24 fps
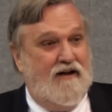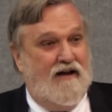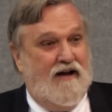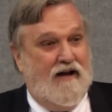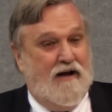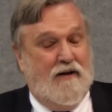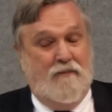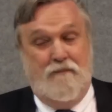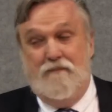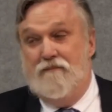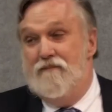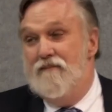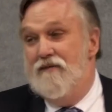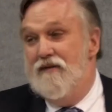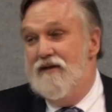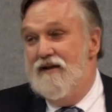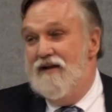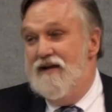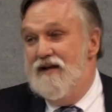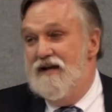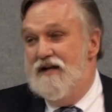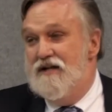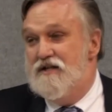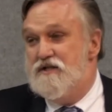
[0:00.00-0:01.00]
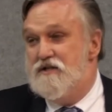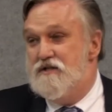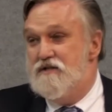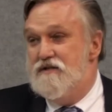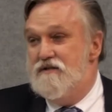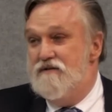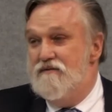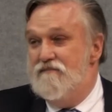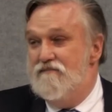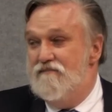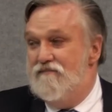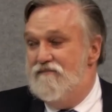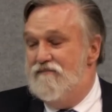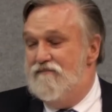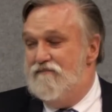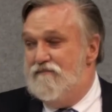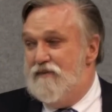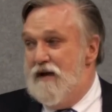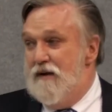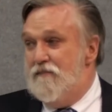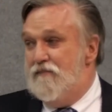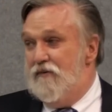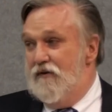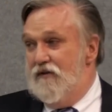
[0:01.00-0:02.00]
Um, it's...
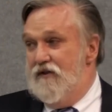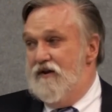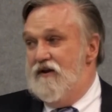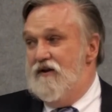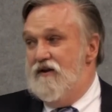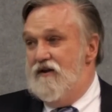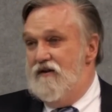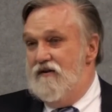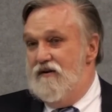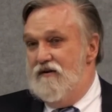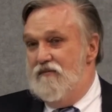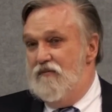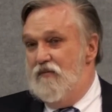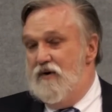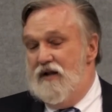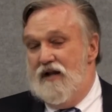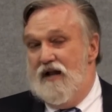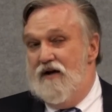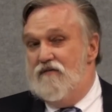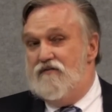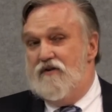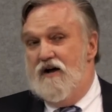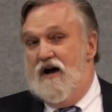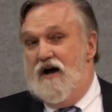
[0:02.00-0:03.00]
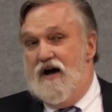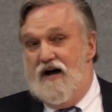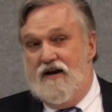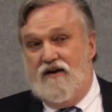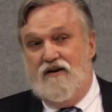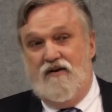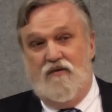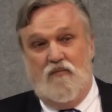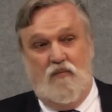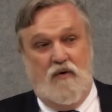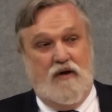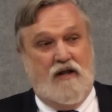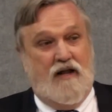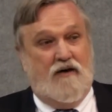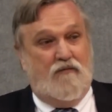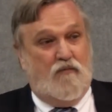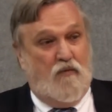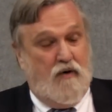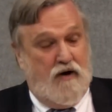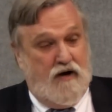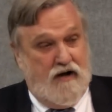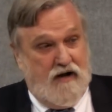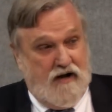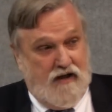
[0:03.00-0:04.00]
People that we love God, we love
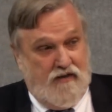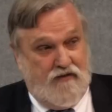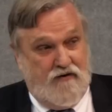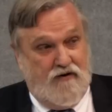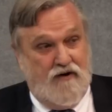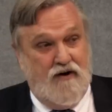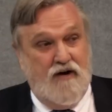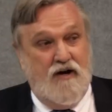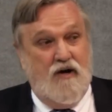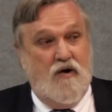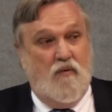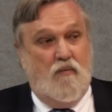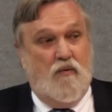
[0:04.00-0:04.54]
one another.